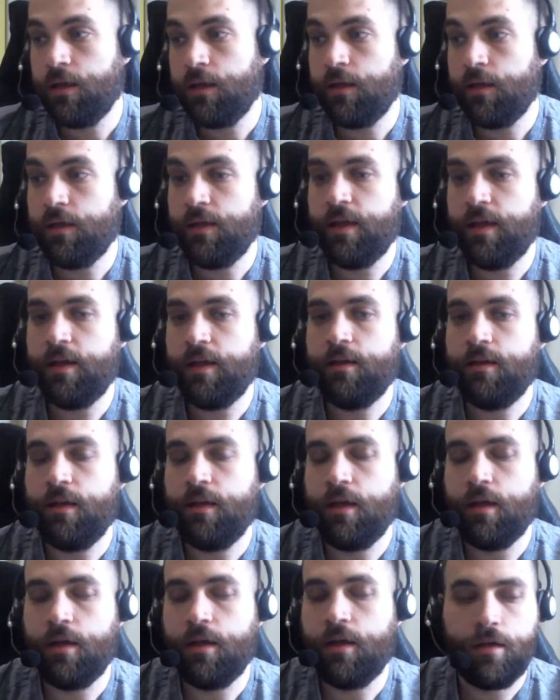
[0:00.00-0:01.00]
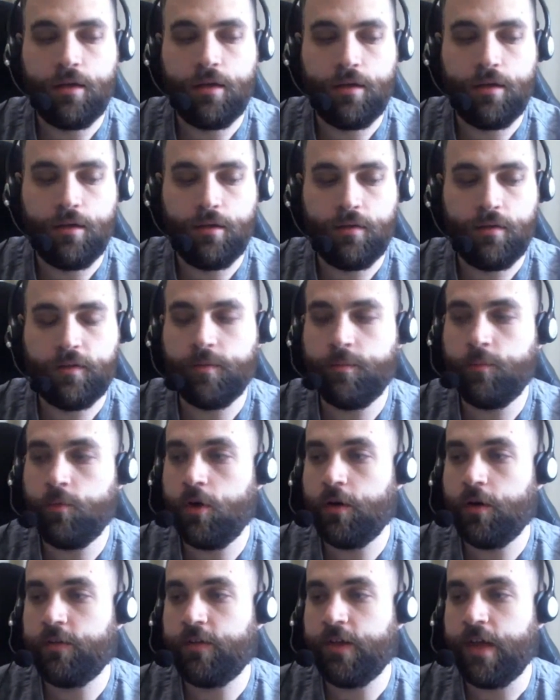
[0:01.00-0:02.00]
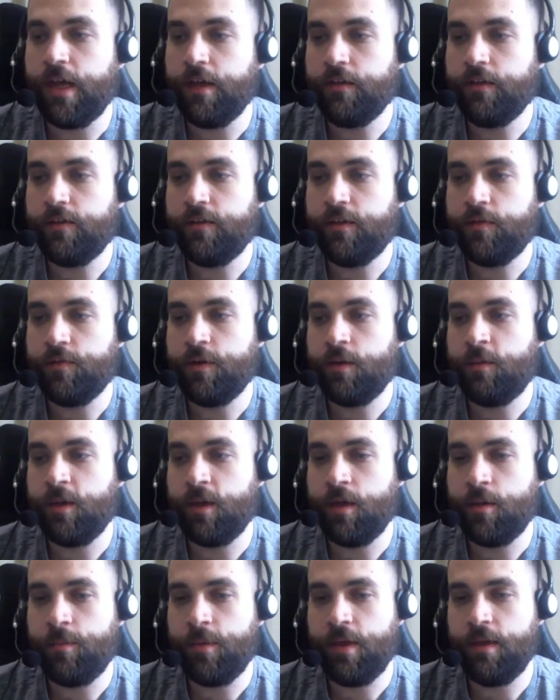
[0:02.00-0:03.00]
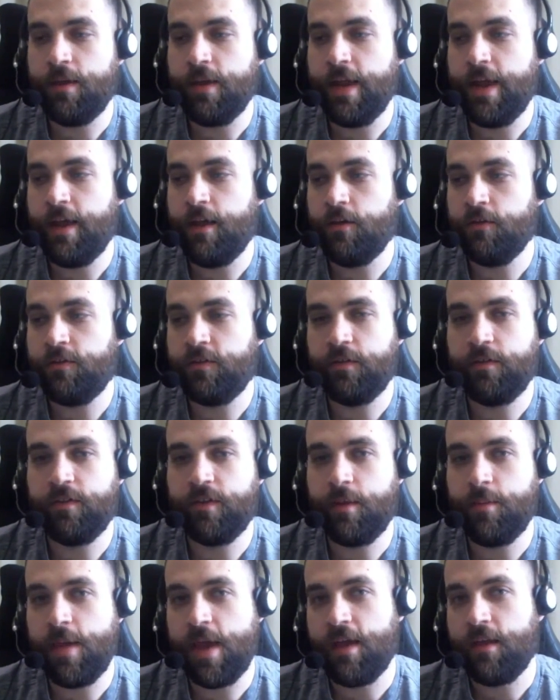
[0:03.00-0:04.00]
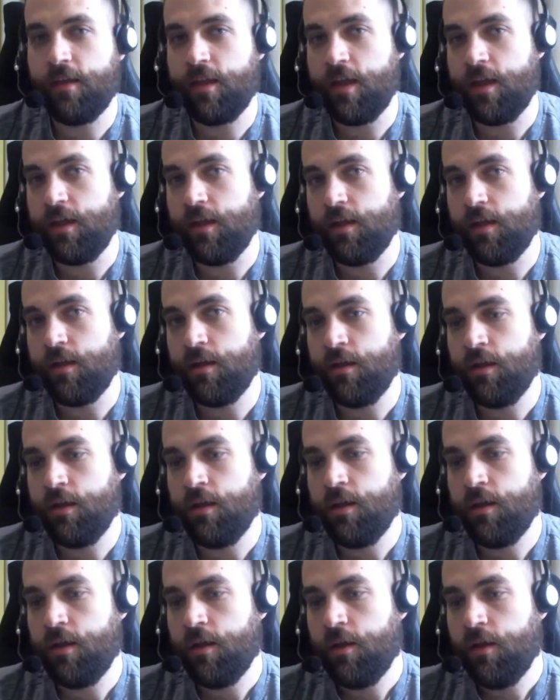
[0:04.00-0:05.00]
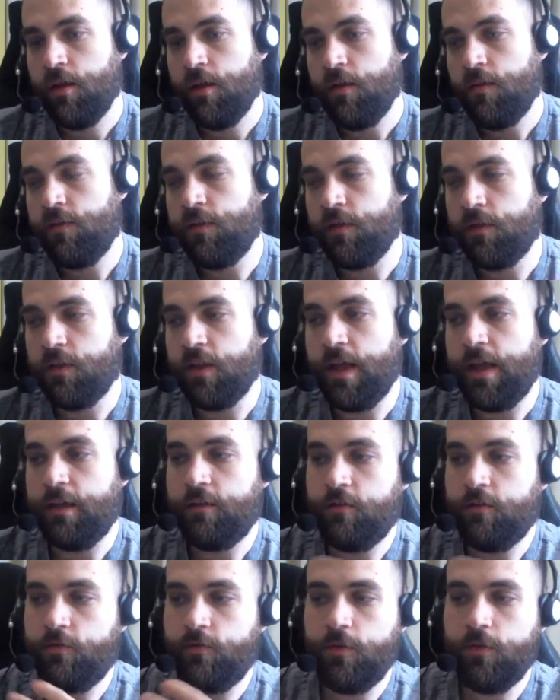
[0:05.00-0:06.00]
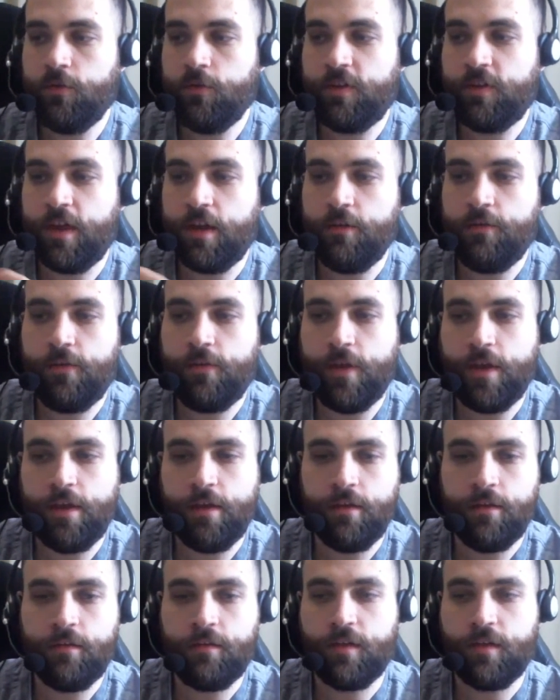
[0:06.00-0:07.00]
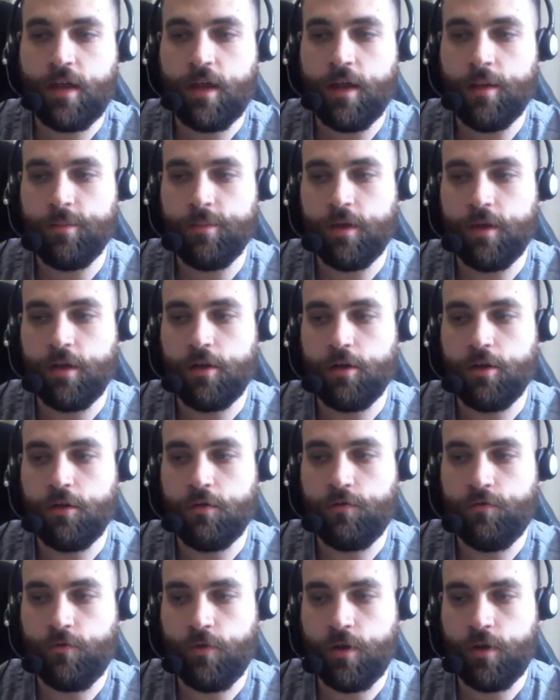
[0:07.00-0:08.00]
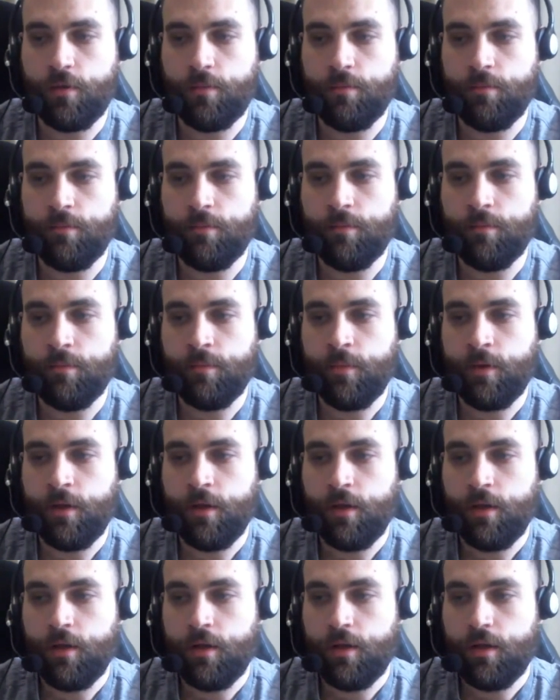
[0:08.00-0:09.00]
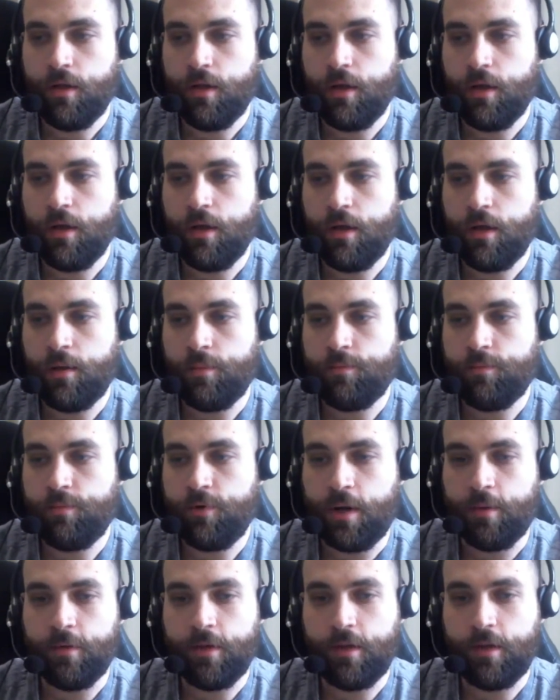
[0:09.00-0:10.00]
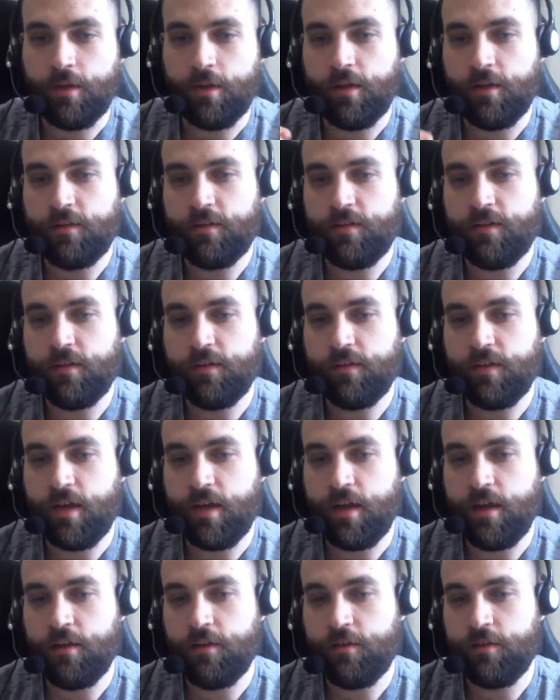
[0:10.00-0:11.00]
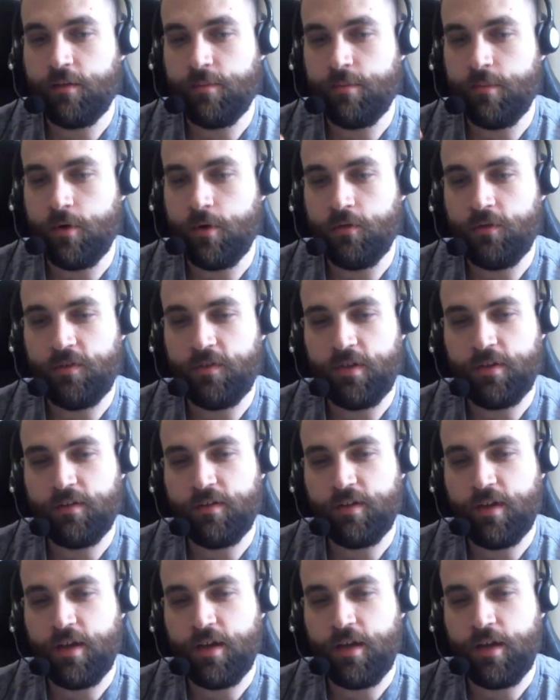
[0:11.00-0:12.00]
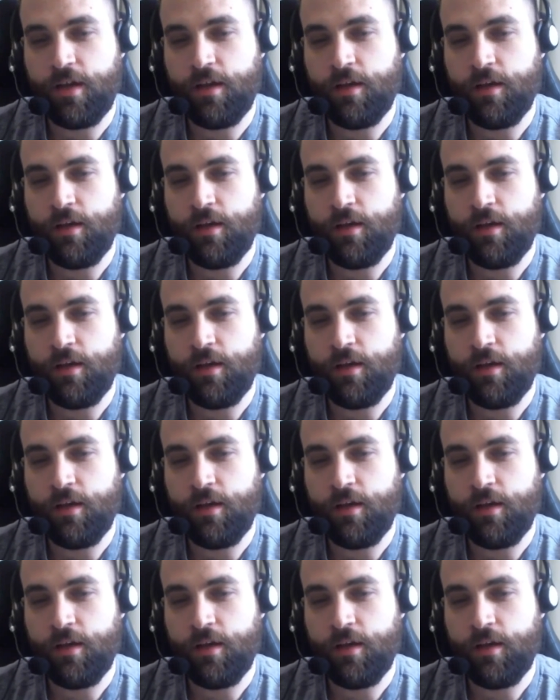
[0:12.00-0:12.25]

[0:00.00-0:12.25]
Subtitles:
Yeah. Some more exciting stuff coming up, and now since I'm at like the last few set of things, I'm gonna go from probably least exciting to most exciting.